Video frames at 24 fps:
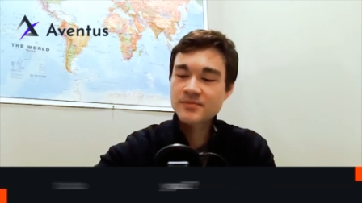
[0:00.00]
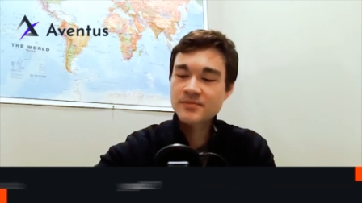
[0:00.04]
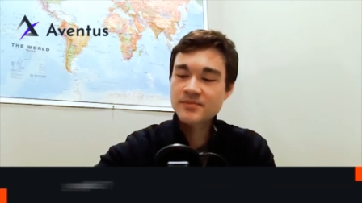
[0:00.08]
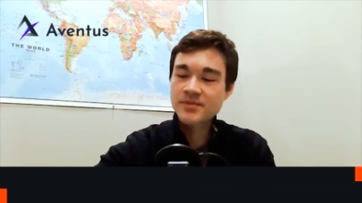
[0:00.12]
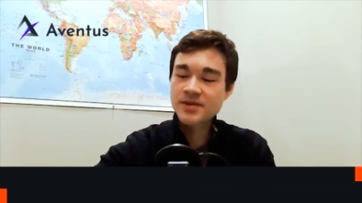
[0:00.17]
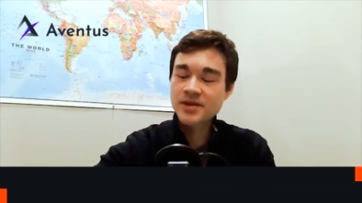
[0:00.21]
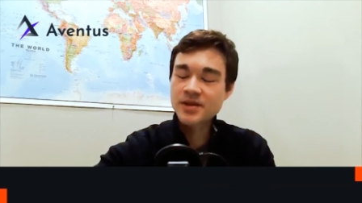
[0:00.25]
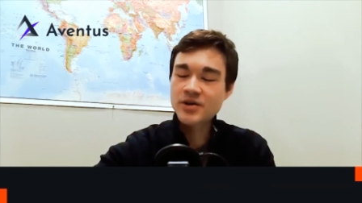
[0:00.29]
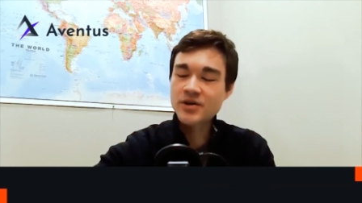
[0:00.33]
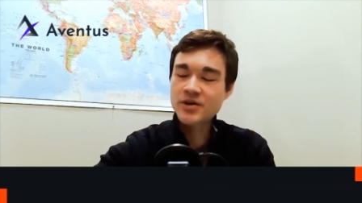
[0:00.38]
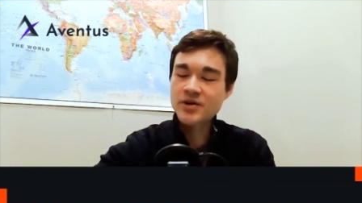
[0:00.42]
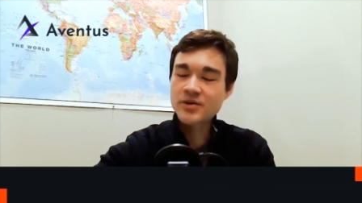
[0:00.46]

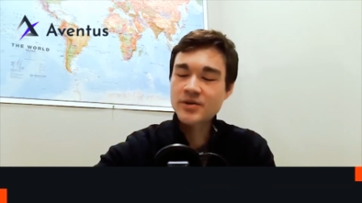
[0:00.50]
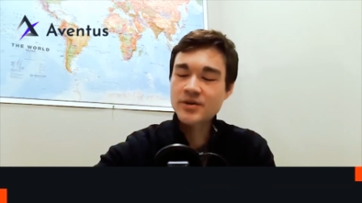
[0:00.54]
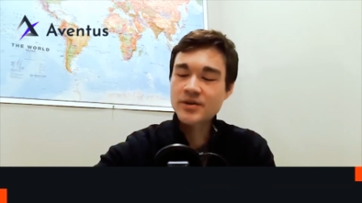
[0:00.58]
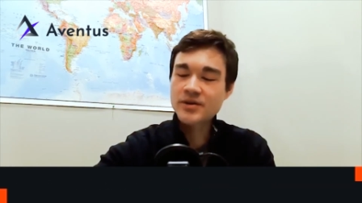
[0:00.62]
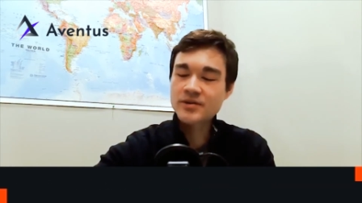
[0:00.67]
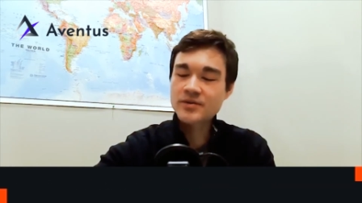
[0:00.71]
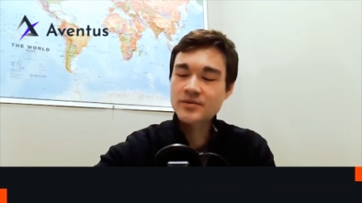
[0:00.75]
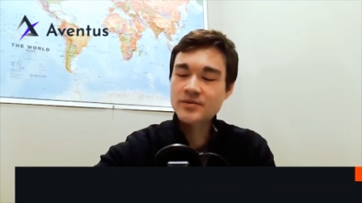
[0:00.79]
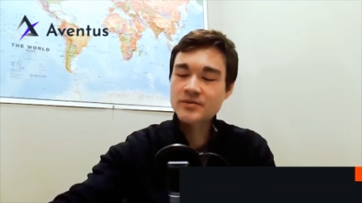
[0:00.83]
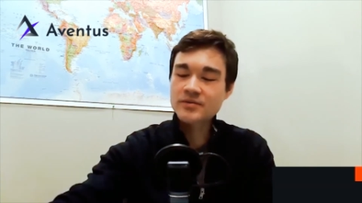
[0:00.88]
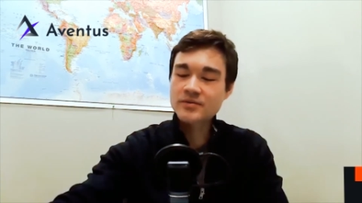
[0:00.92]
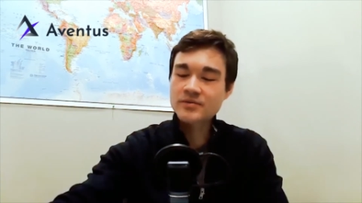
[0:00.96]
you know,
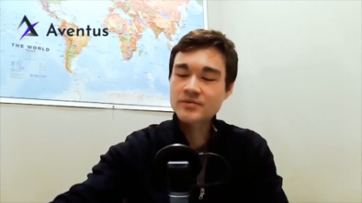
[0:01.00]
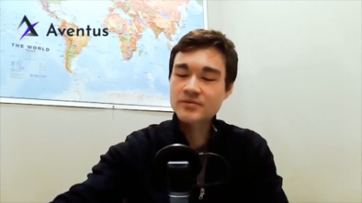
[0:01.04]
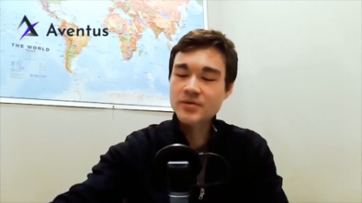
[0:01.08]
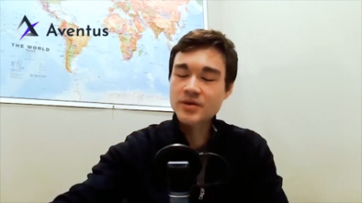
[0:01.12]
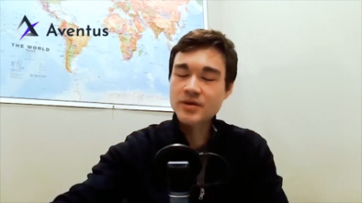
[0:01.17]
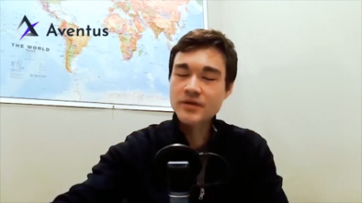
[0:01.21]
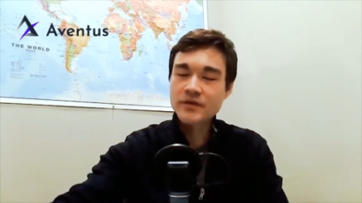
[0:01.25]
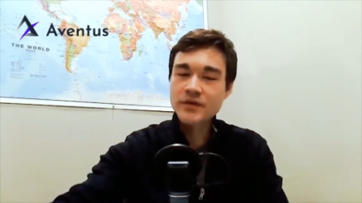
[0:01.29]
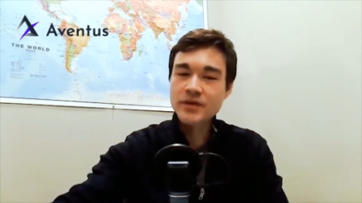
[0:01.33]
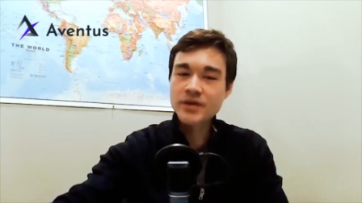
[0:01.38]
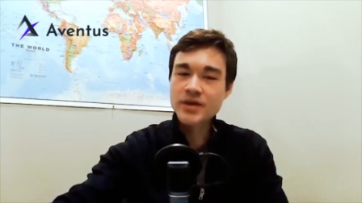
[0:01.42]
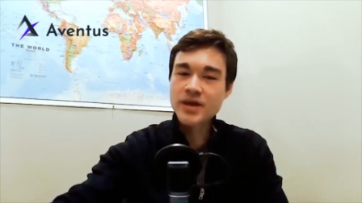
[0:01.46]
one
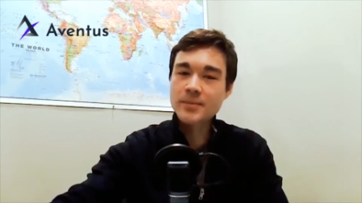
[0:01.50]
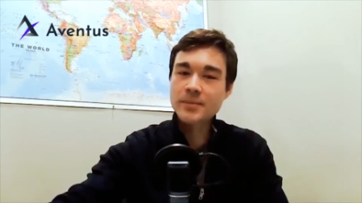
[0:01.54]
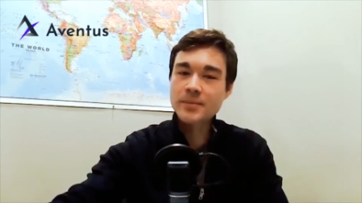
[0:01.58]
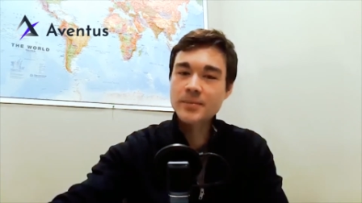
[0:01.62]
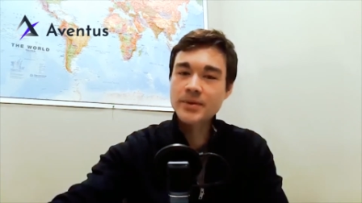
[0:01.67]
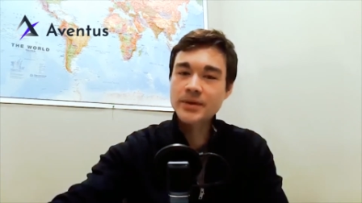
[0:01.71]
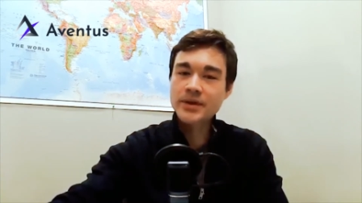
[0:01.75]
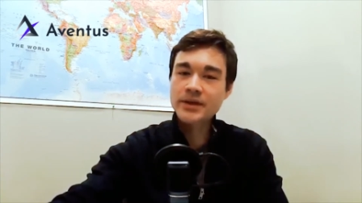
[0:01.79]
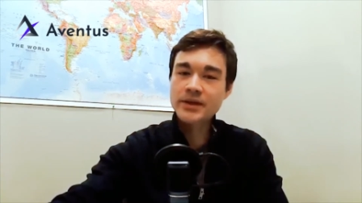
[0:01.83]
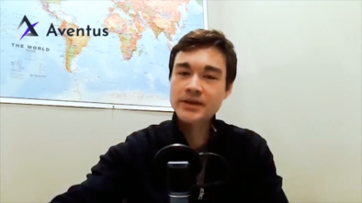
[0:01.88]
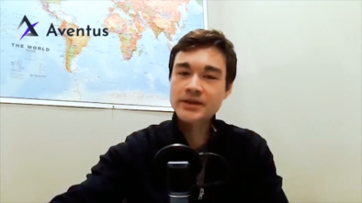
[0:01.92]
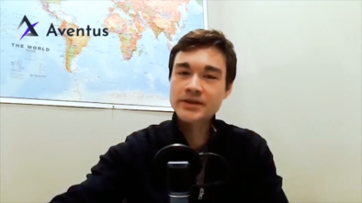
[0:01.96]
of the
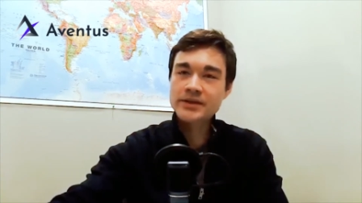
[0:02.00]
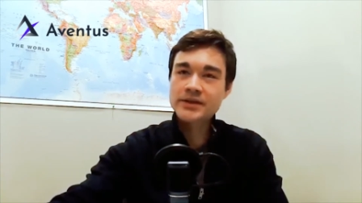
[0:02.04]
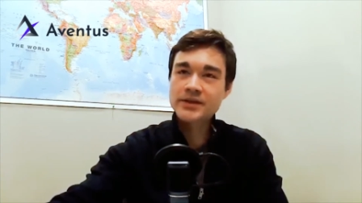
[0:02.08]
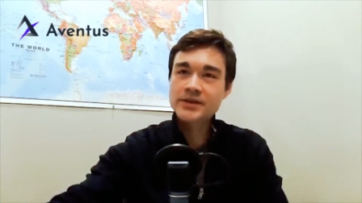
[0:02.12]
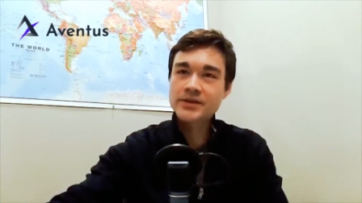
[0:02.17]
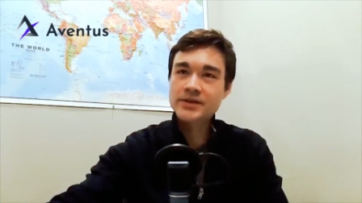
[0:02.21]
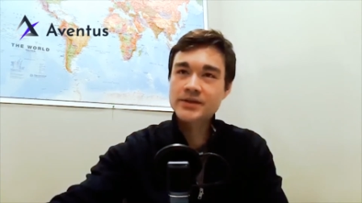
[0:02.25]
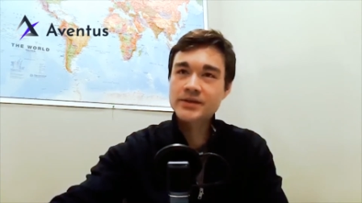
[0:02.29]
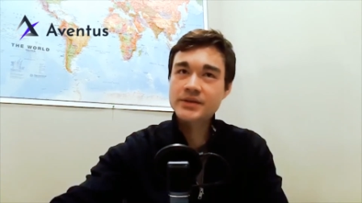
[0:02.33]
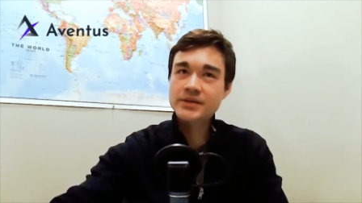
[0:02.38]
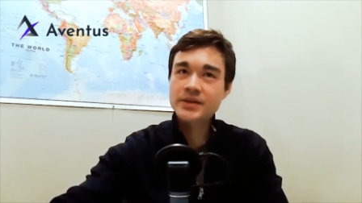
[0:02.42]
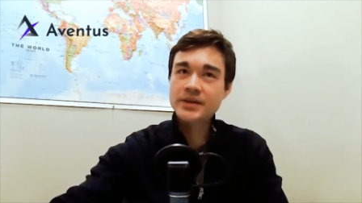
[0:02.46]

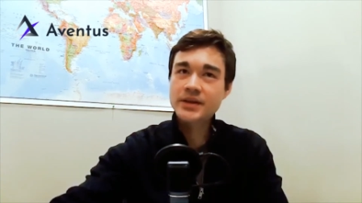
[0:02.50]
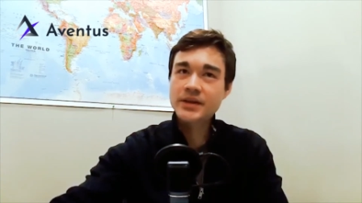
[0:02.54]
companies